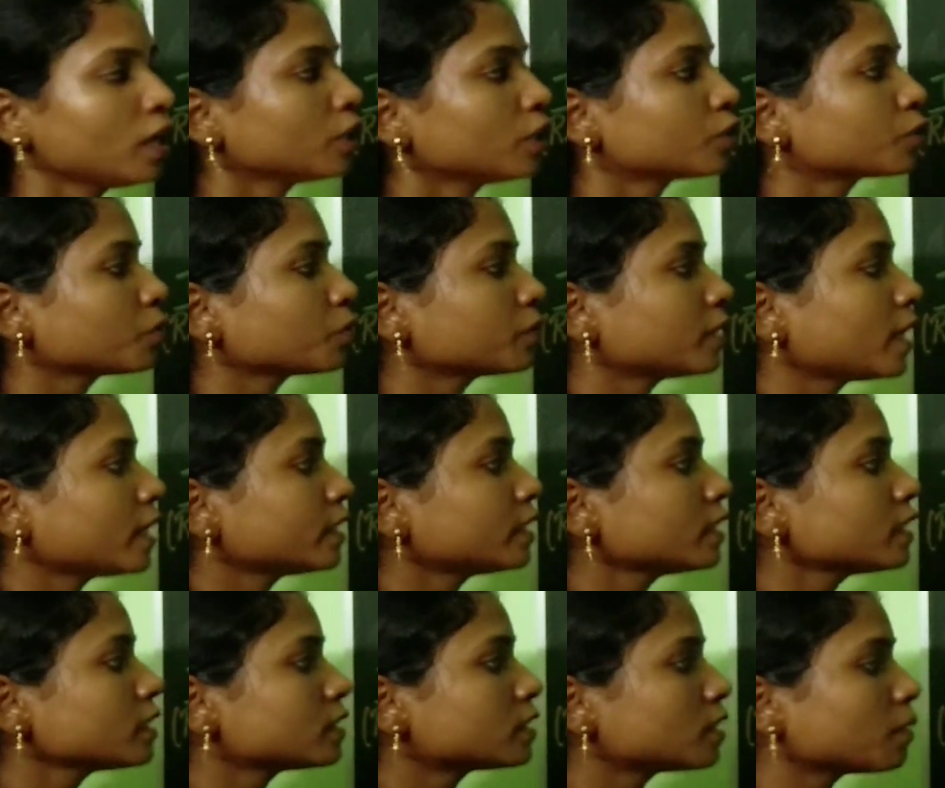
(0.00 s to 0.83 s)
So
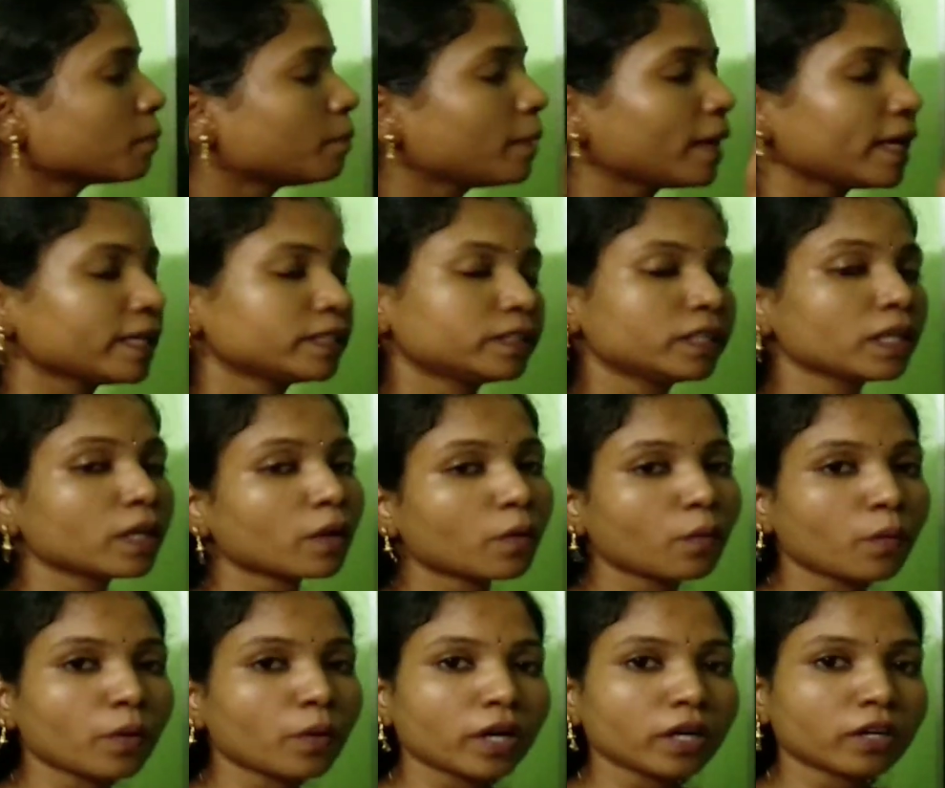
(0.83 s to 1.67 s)
that is the
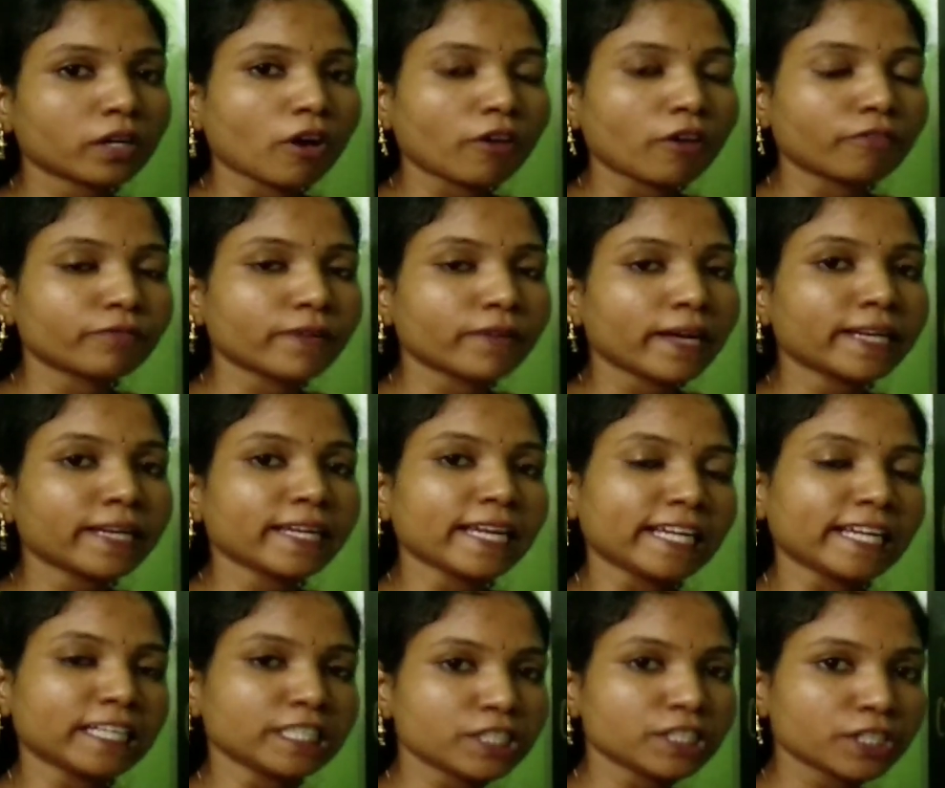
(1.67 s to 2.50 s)
basic work of an
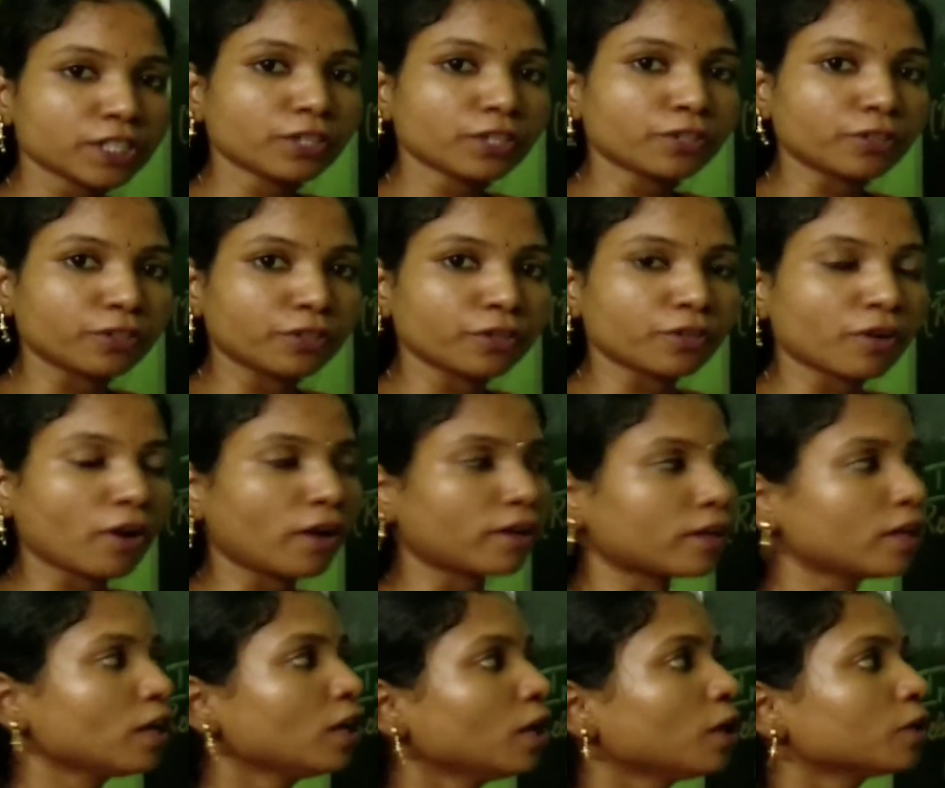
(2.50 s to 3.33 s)

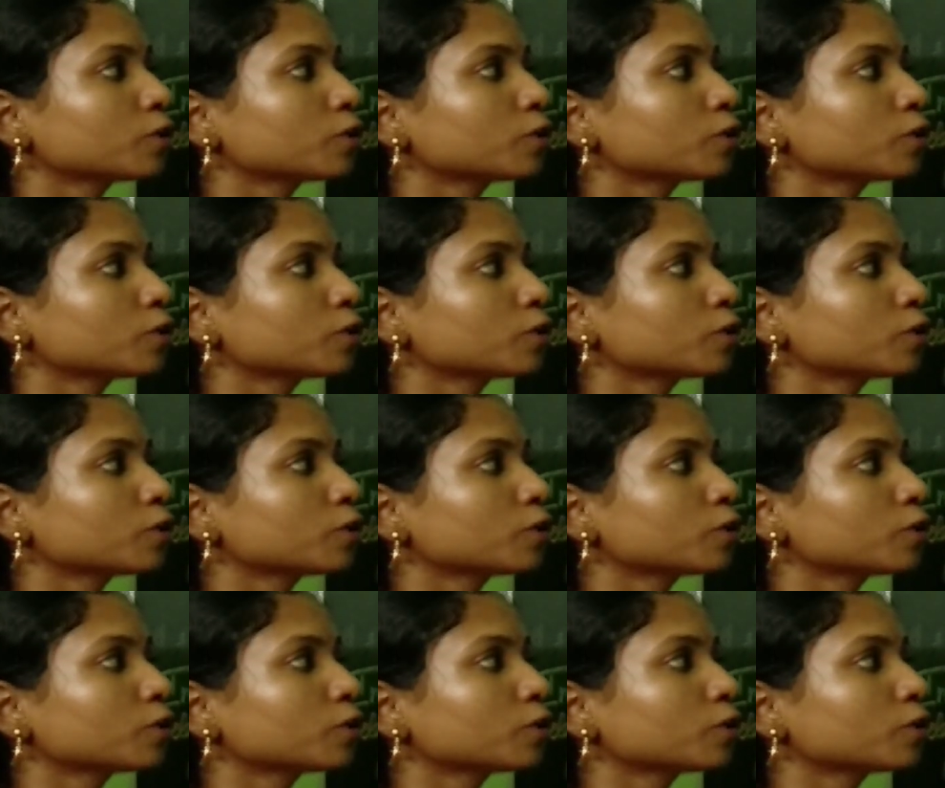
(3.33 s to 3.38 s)
interneuron.